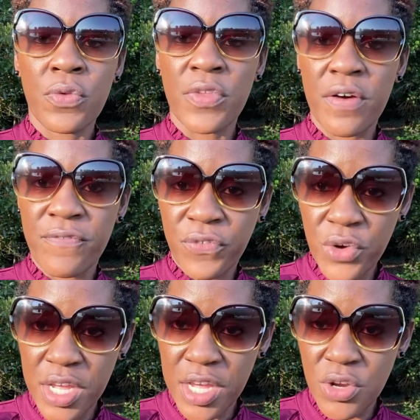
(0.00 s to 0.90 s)
the
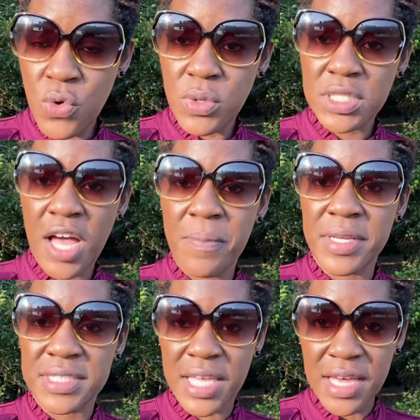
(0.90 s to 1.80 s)
friend who was
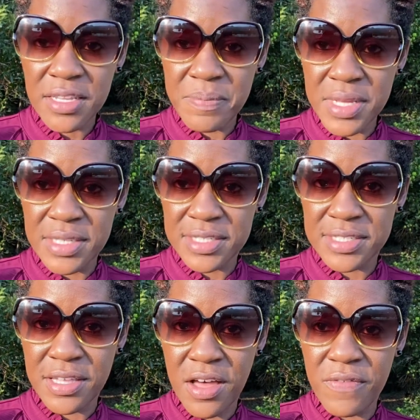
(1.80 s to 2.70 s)
coming telling me this
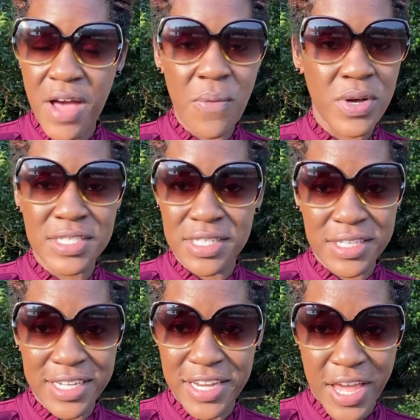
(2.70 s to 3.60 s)
stuff. I wasn't
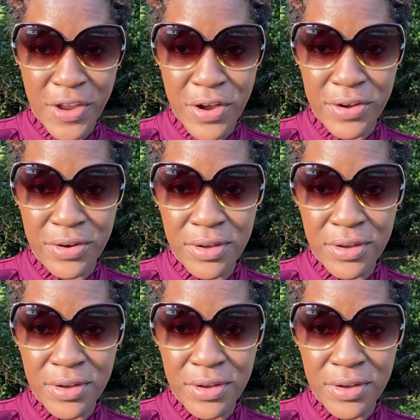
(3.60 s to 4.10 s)
looking at her.